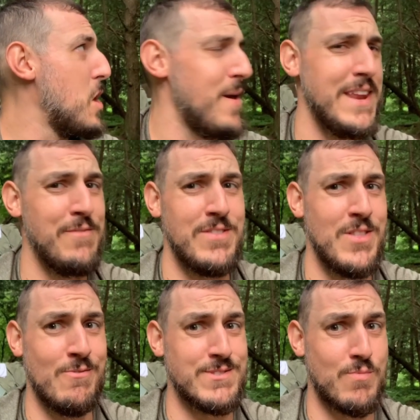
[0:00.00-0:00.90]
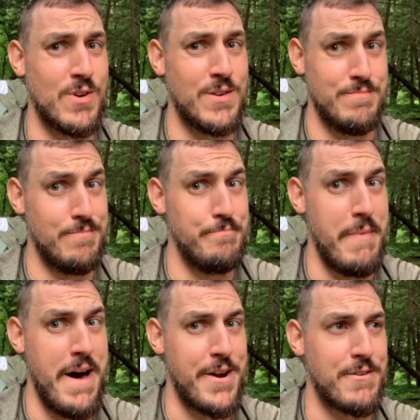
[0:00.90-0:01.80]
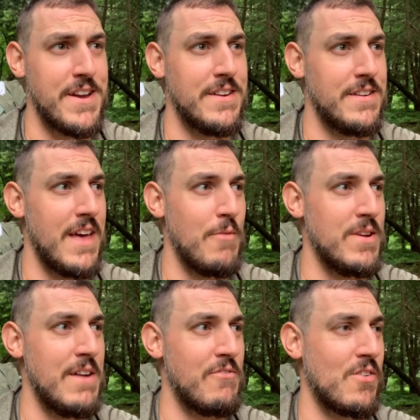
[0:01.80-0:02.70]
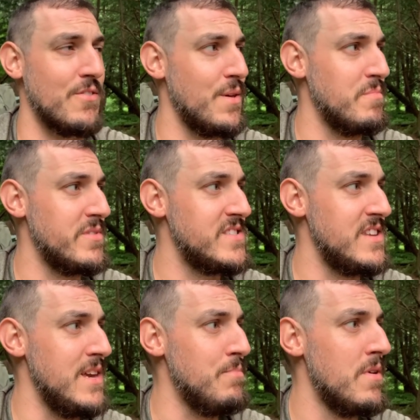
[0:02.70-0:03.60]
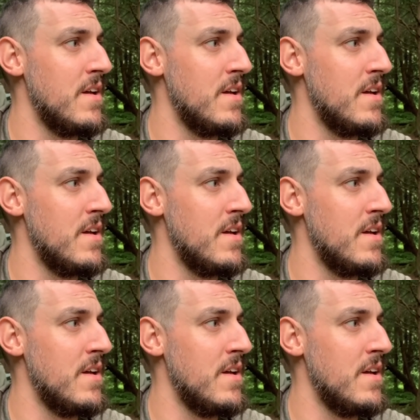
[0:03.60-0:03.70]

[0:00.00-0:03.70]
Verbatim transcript: And even those were moderate. I would never call them steep.